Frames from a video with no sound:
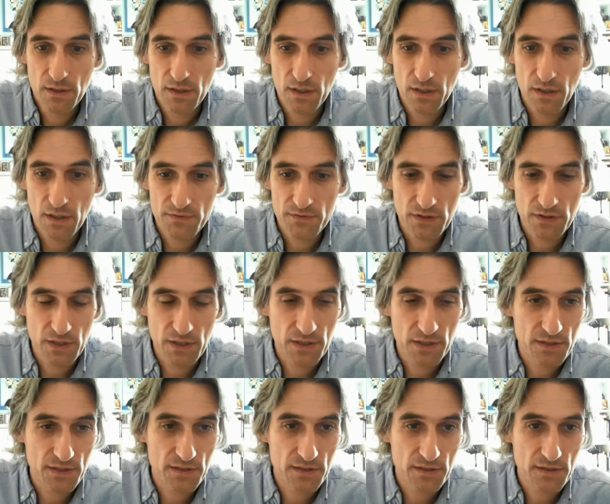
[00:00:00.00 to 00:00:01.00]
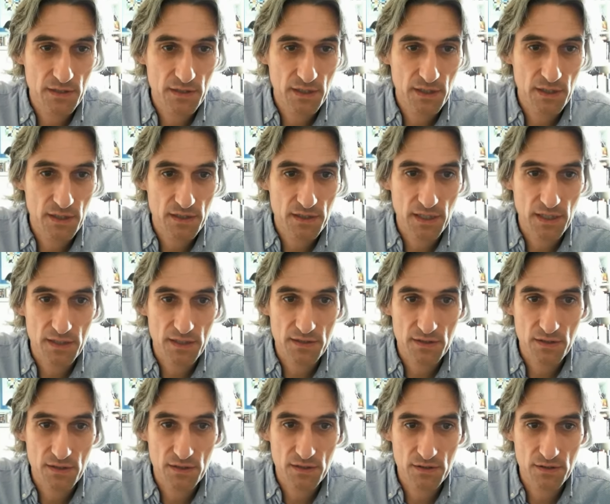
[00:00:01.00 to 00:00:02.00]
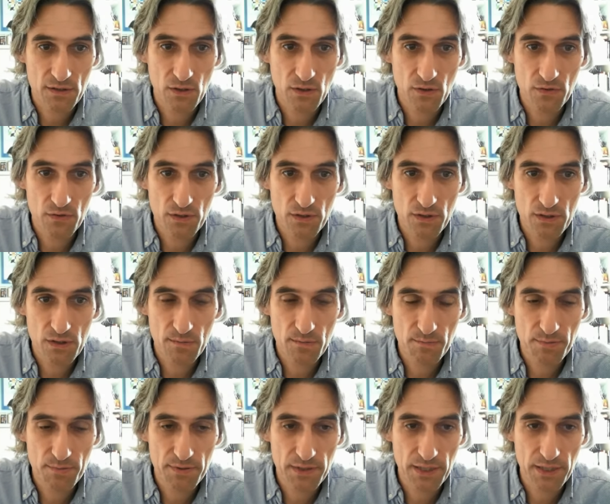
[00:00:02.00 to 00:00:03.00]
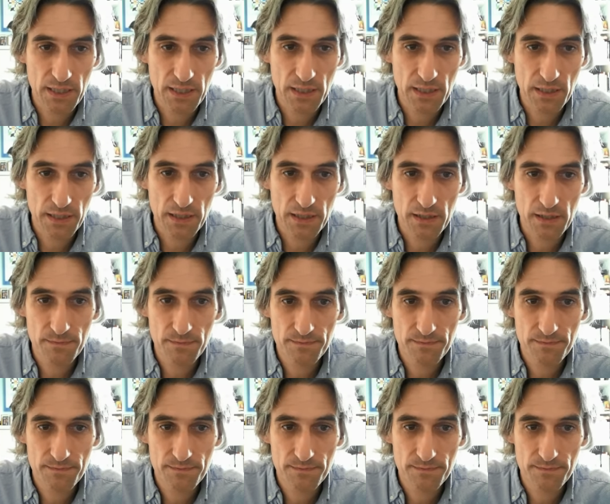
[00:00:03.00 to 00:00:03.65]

after this it has gone completely.